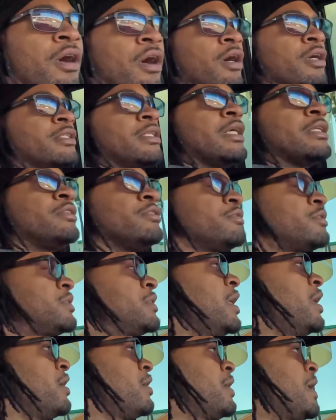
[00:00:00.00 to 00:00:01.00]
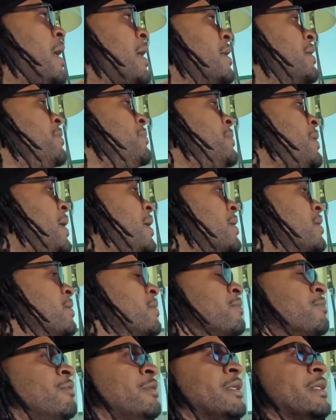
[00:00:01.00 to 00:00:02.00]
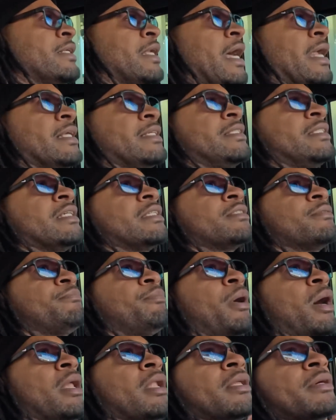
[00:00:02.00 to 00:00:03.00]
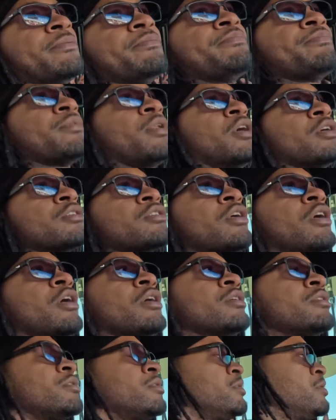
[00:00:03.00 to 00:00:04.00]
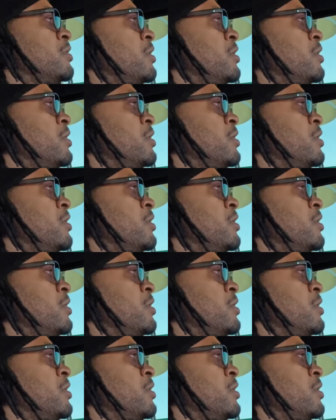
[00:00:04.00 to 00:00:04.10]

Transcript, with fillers: cars that you sell. Like you like, well, the '96 Impala, those cars.